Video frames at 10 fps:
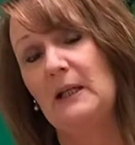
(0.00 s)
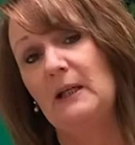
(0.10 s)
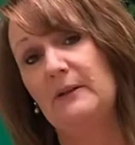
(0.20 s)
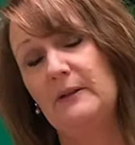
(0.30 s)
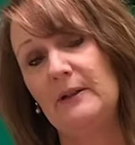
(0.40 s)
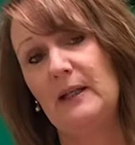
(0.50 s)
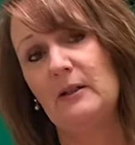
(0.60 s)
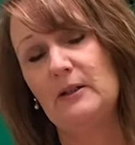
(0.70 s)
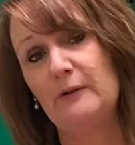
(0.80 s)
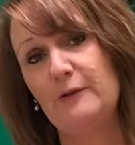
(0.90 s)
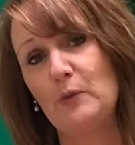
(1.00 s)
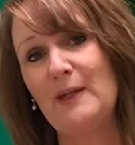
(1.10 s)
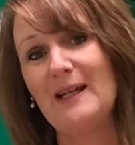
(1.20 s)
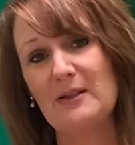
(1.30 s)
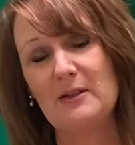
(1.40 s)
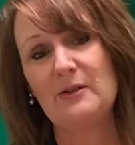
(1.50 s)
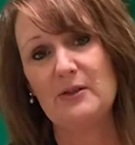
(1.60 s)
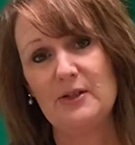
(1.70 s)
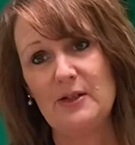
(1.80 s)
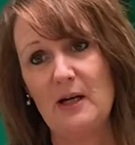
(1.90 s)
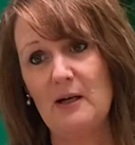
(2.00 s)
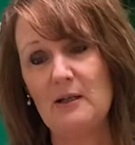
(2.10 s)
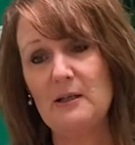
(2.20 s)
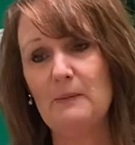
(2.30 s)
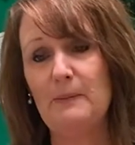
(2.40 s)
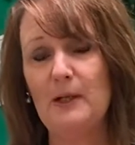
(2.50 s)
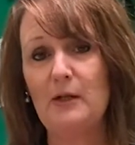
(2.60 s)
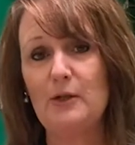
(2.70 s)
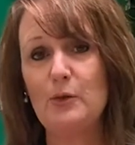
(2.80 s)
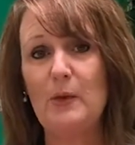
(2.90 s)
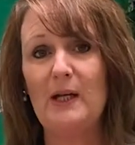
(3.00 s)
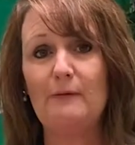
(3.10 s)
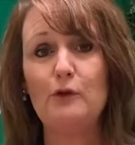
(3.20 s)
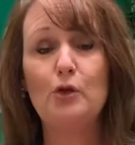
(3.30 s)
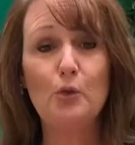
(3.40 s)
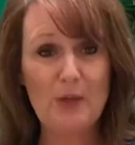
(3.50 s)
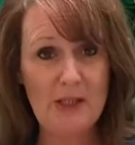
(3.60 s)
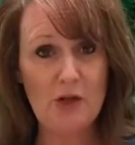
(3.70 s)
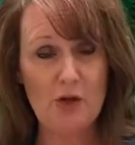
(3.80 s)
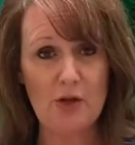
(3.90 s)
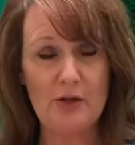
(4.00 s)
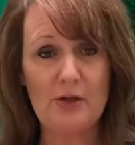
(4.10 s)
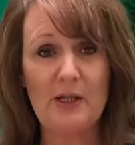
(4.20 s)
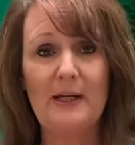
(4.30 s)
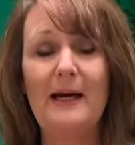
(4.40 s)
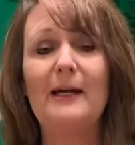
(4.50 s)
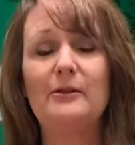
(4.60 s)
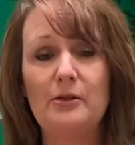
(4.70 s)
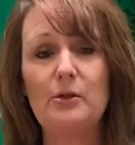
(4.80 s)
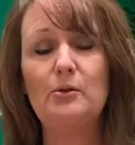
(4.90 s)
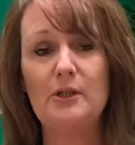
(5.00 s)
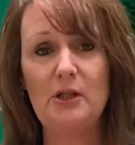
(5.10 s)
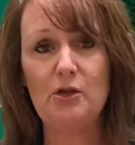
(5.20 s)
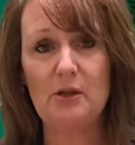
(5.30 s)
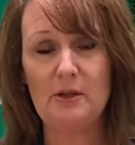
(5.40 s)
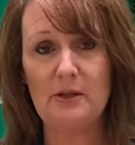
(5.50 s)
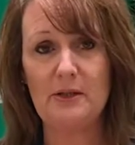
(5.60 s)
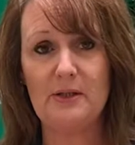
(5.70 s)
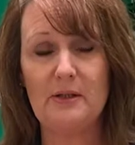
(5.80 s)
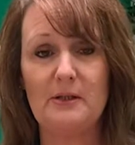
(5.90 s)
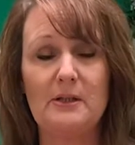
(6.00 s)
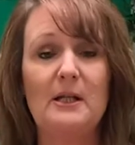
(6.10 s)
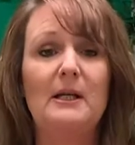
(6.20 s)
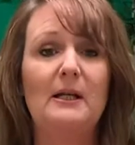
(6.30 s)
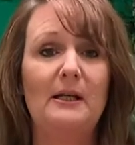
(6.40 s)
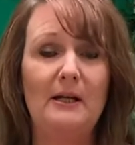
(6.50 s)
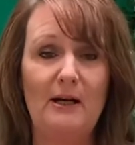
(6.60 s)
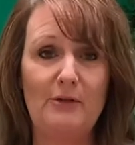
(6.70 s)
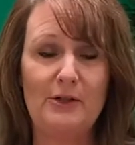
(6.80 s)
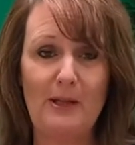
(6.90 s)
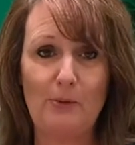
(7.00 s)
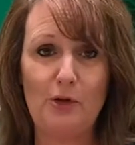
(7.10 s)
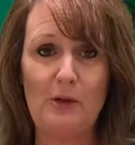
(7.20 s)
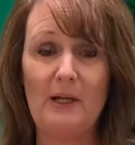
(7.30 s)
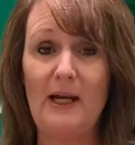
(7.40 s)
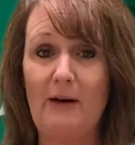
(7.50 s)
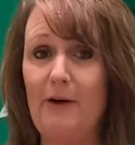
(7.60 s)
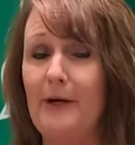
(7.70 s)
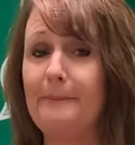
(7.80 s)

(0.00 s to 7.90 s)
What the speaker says: and that they get off to an excellent start because we have 2 teachers and 2 teaching assistants in our reception area.